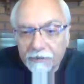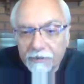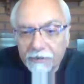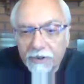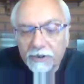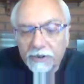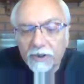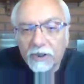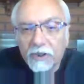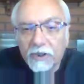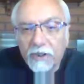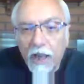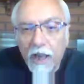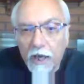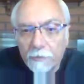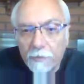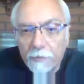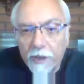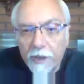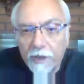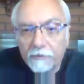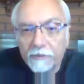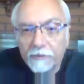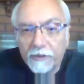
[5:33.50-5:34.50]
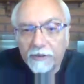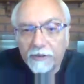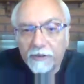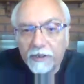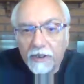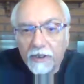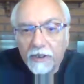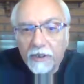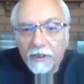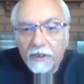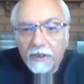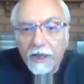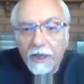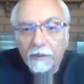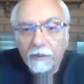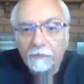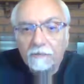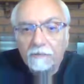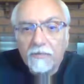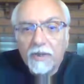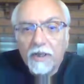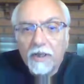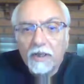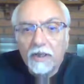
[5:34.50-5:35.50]
gives us a lot of benefits.
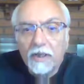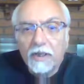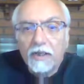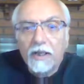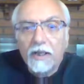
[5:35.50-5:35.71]
Now,